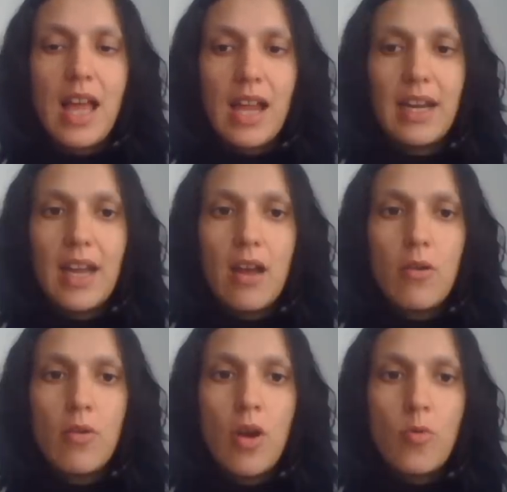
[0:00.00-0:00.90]
and
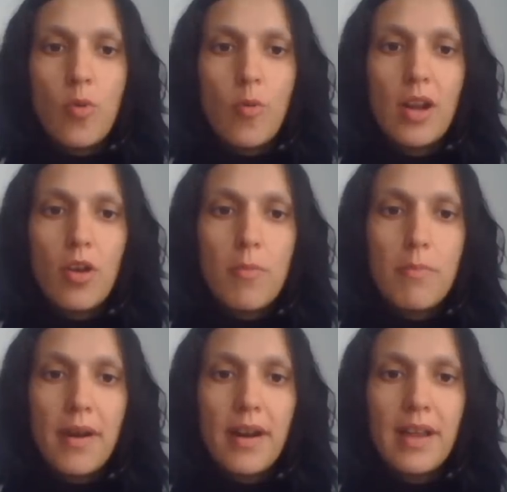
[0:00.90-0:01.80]
now we will
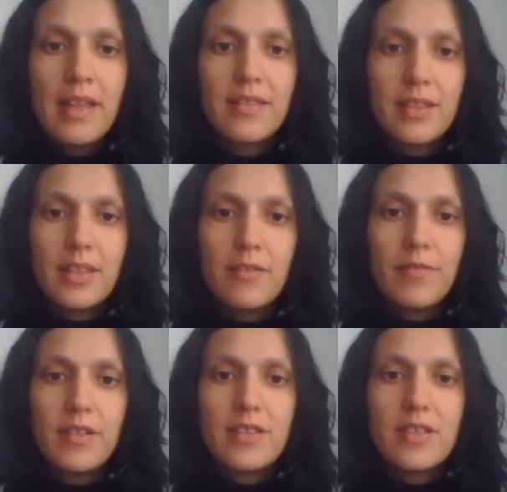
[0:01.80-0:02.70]
compare the
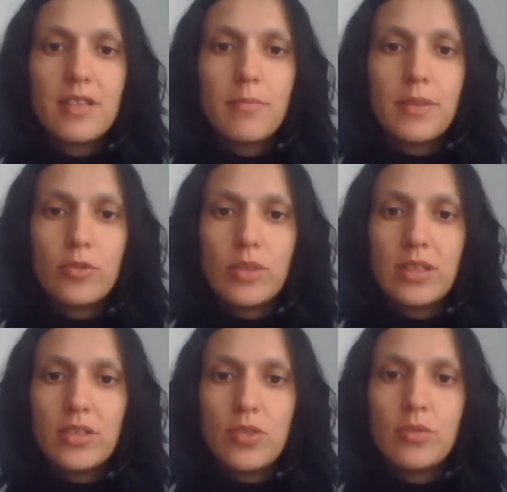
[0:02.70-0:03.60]
differences between
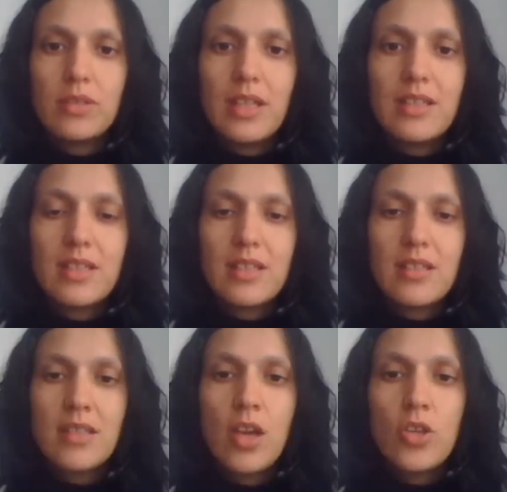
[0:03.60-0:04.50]
the two
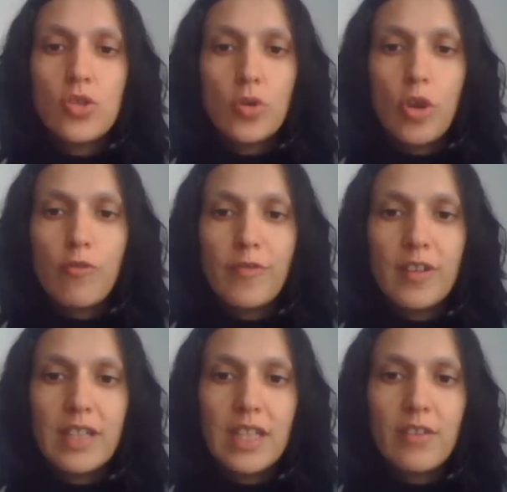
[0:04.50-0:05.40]
tenses to
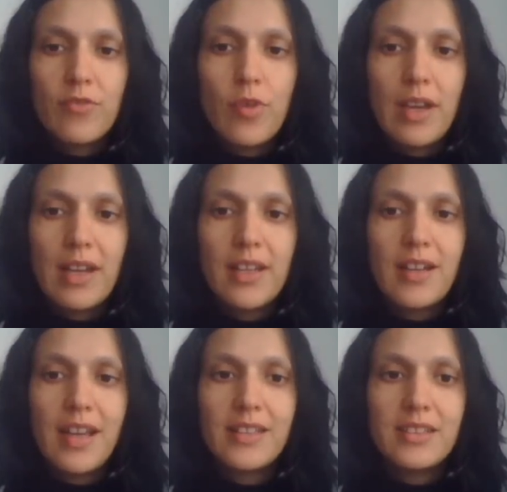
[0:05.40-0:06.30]
hopefully give you a
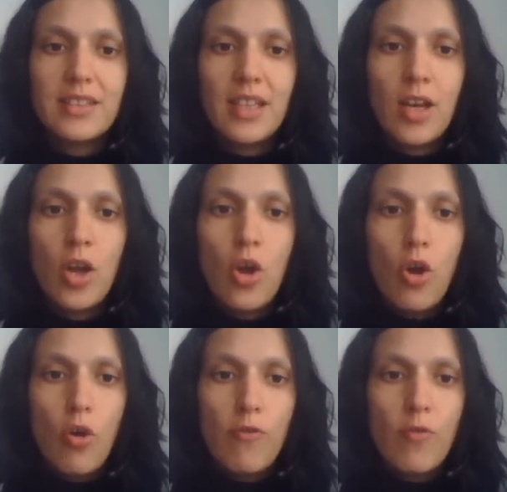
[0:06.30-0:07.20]
clearer idea
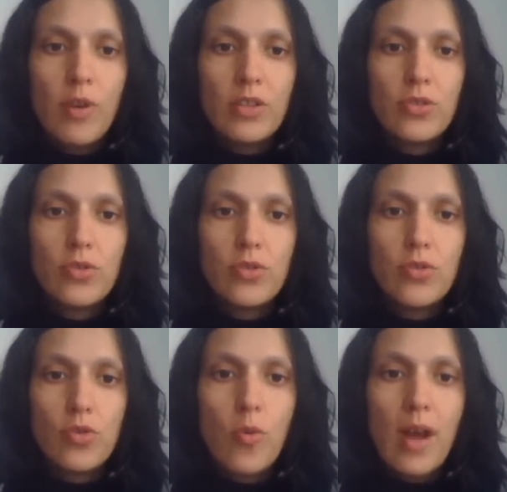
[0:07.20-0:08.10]
of when to
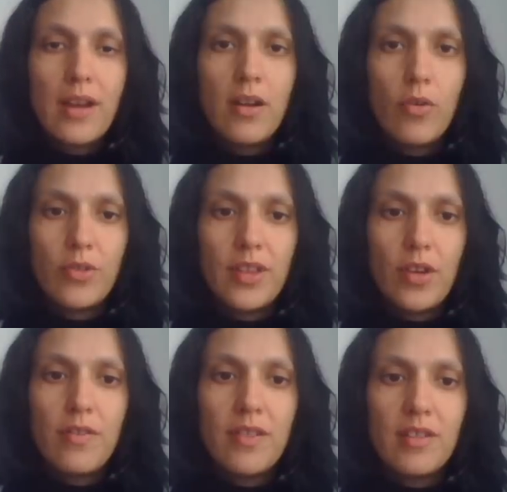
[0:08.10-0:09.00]
use one or the
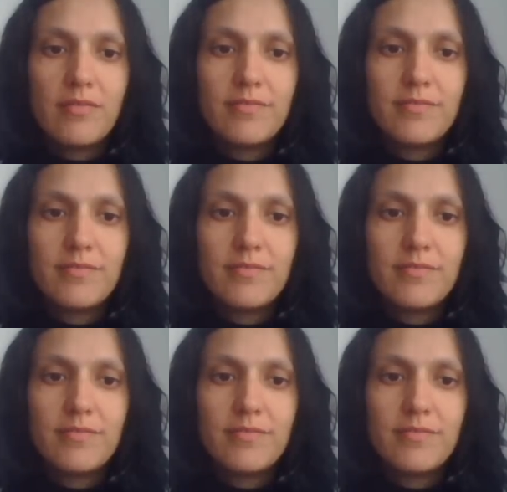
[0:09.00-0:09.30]
other.